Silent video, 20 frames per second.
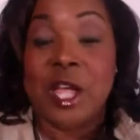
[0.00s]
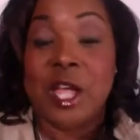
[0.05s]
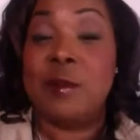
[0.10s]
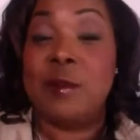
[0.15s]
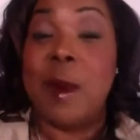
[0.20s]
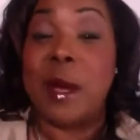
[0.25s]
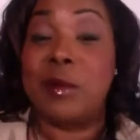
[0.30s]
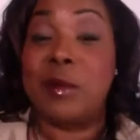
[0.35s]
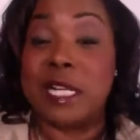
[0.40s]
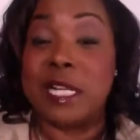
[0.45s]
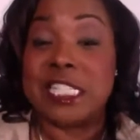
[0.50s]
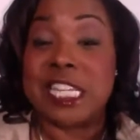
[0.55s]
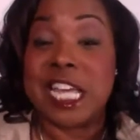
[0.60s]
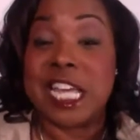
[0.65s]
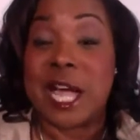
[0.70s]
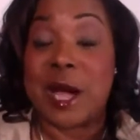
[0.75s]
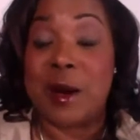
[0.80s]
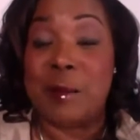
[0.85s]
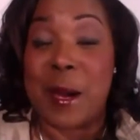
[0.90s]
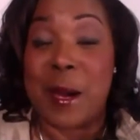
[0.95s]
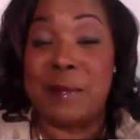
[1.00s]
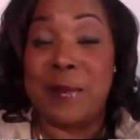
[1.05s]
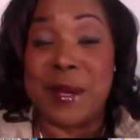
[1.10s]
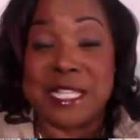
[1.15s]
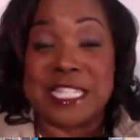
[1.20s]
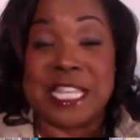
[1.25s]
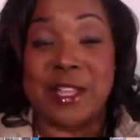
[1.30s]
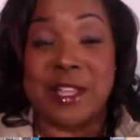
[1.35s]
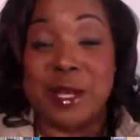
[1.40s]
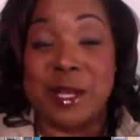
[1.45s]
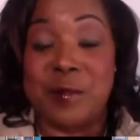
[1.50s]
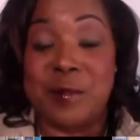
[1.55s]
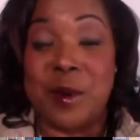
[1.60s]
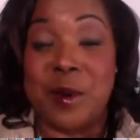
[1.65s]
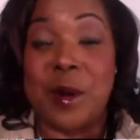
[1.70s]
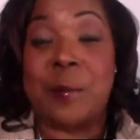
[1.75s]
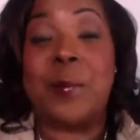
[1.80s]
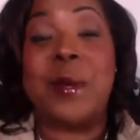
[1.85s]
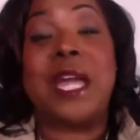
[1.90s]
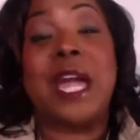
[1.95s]
you might want to check out my best-selling
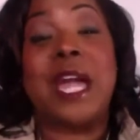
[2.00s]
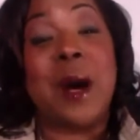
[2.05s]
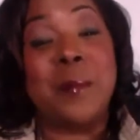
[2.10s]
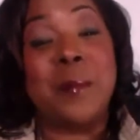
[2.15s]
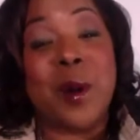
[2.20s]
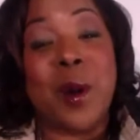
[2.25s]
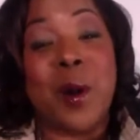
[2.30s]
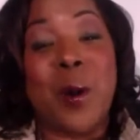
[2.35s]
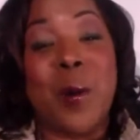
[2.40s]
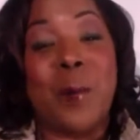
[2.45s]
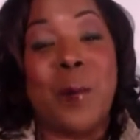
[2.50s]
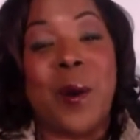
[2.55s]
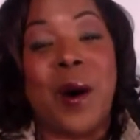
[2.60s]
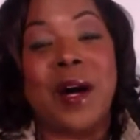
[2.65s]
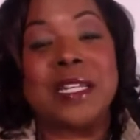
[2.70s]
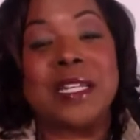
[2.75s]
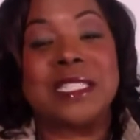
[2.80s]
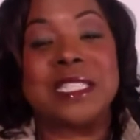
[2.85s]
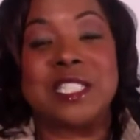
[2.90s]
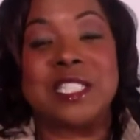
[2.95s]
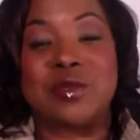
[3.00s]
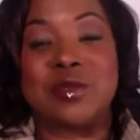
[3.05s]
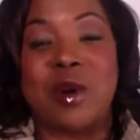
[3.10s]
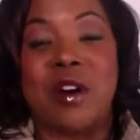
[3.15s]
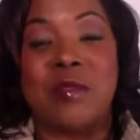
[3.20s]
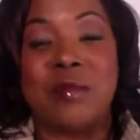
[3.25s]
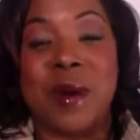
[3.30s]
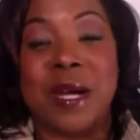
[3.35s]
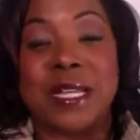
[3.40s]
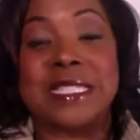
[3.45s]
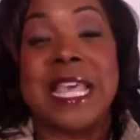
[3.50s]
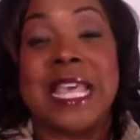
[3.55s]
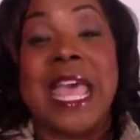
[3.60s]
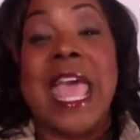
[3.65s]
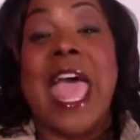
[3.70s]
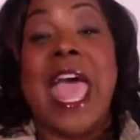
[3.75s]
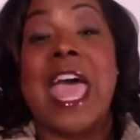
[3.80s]
book, Become Your Own Boss in 12 Months.